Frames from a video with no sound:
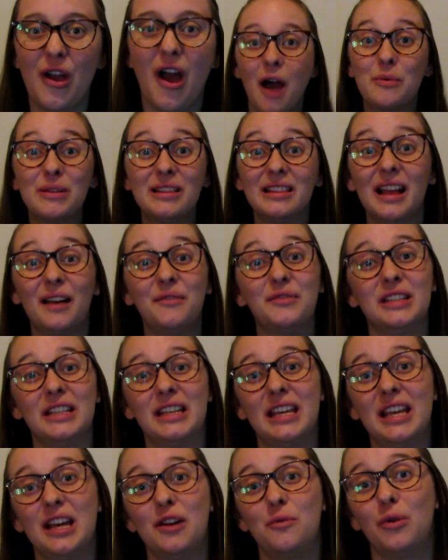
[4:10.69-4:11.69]
I would love to
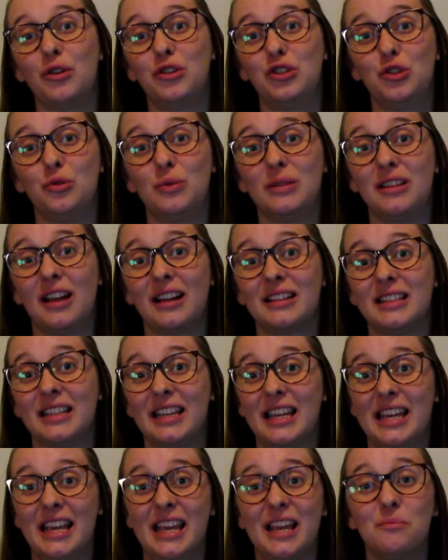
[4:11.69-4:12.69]
hear what you would like to
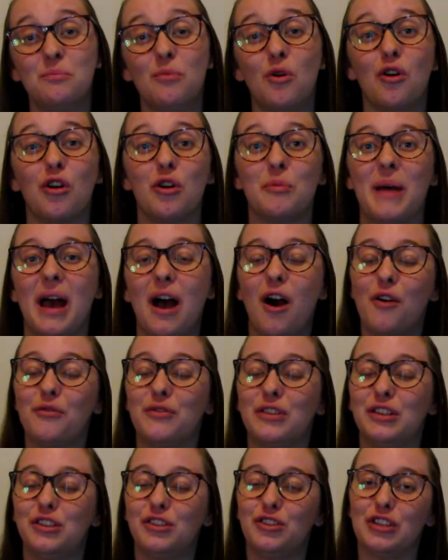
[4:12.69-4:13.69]
hear more about on
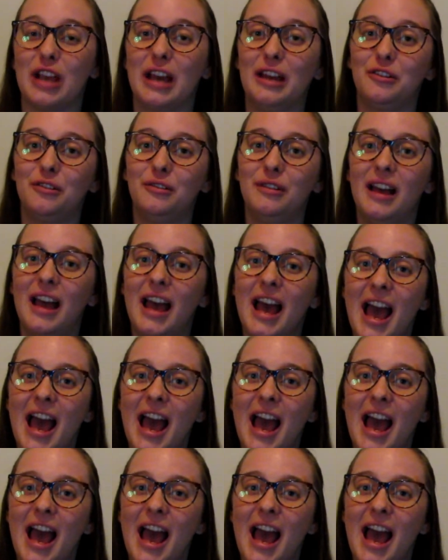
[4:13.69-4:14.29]
this channel.